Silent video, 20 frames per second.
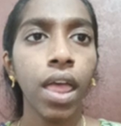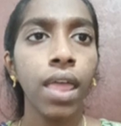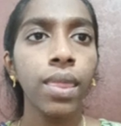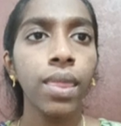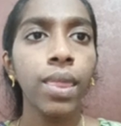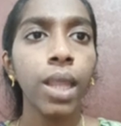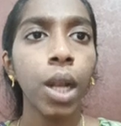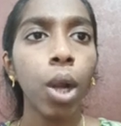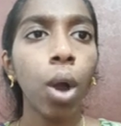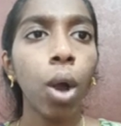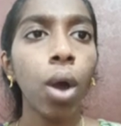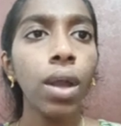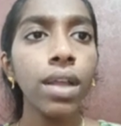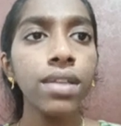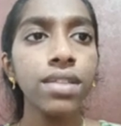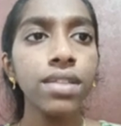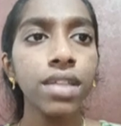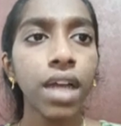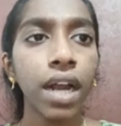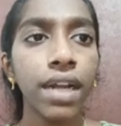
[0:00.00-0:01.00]
The
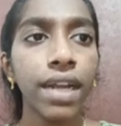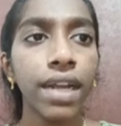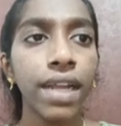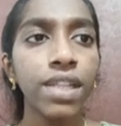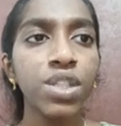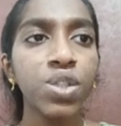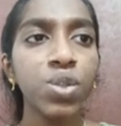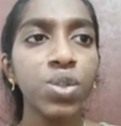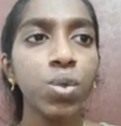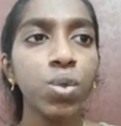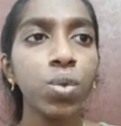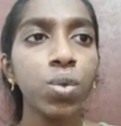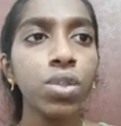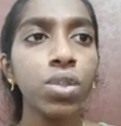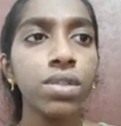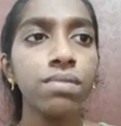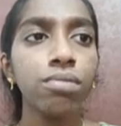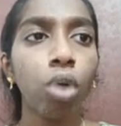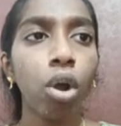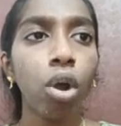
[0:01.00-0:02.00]
larynx contains two
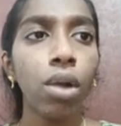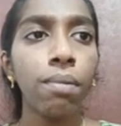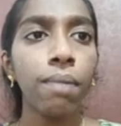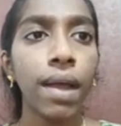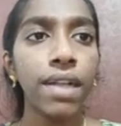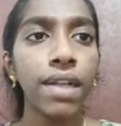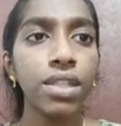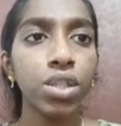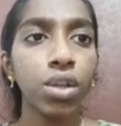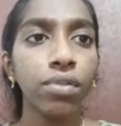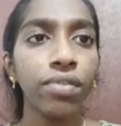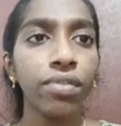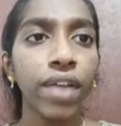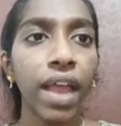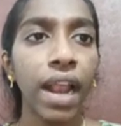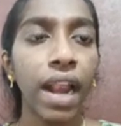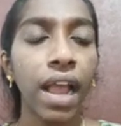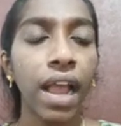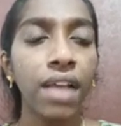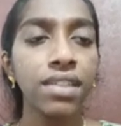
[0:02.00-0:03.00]
small bands of
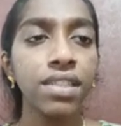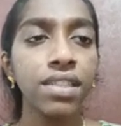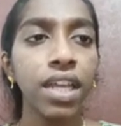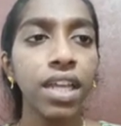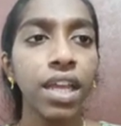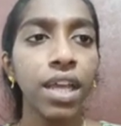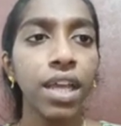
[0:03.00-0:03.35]
elastic